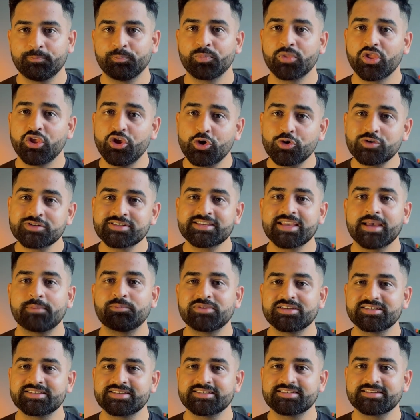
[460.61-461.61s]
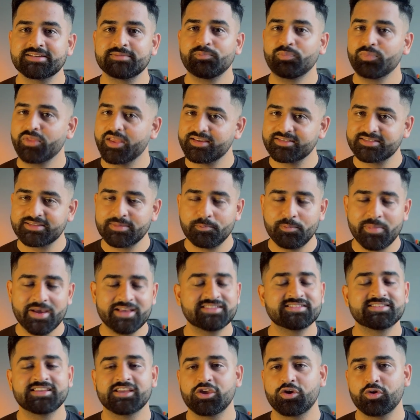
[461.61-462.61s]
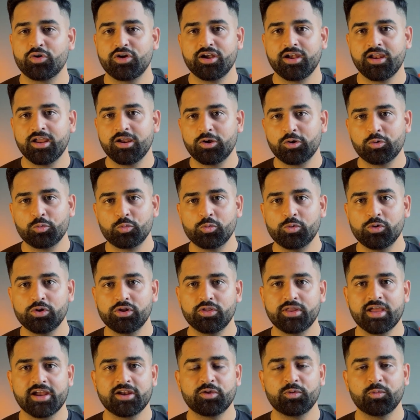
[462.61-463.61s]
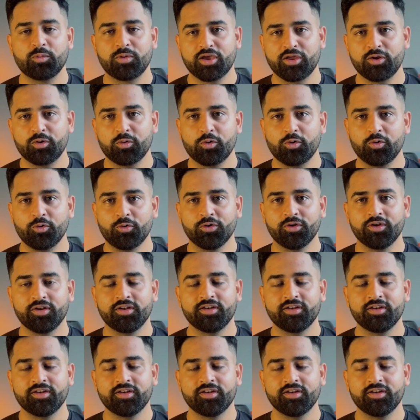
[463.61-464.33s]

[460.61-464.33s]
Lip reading: your skepticism is the best security tool that you can own.